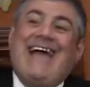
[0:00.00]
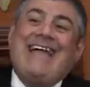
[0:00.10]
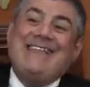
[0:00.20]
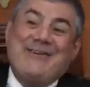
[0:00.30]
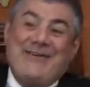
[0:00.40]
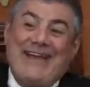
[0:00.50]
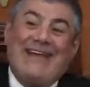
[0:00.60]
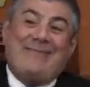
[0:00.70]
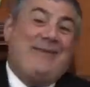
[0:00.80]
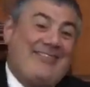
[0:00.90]
and you
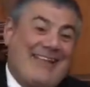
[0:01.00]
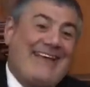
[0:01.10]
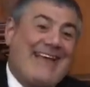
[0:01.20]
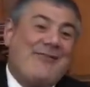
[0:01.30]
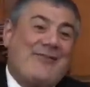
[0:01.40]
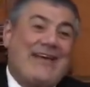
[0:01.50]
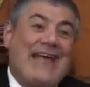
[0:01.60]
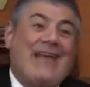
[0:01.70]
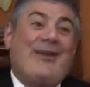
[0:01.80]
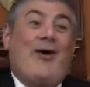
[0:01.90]
hit Mister
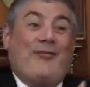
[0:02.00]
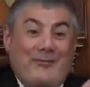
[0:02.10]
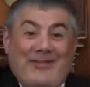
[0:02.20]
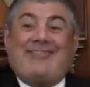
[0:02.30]
Gavrielov,